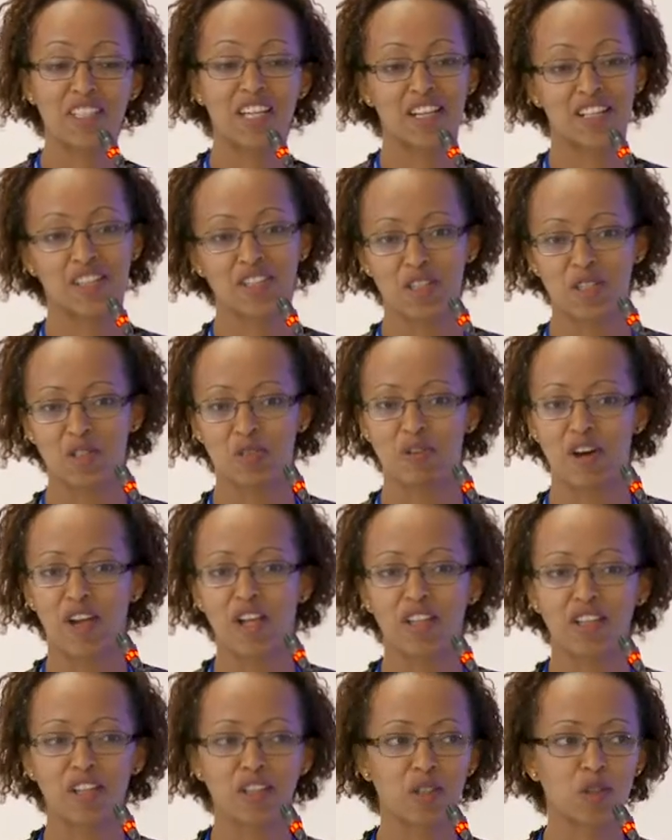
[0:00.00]
research
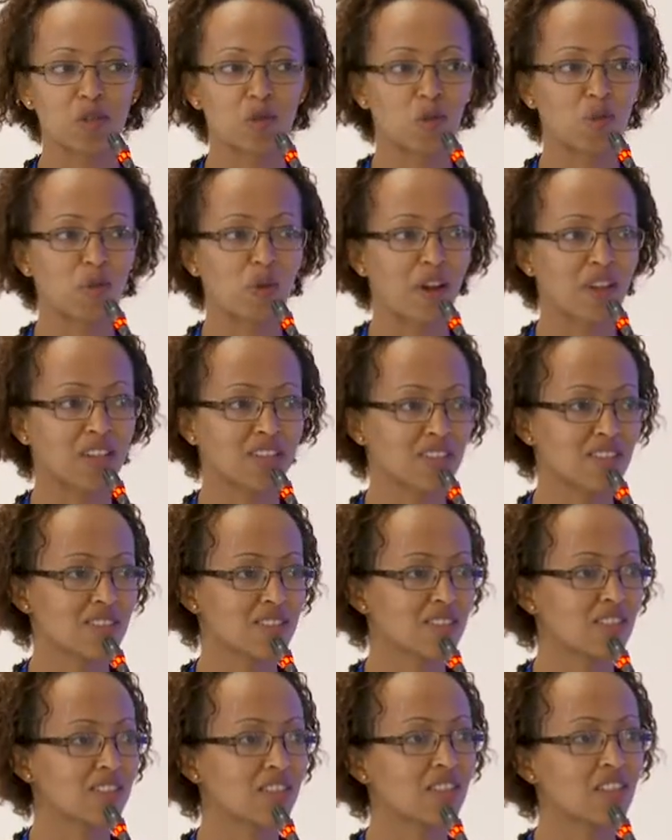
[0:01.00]
finding into practice.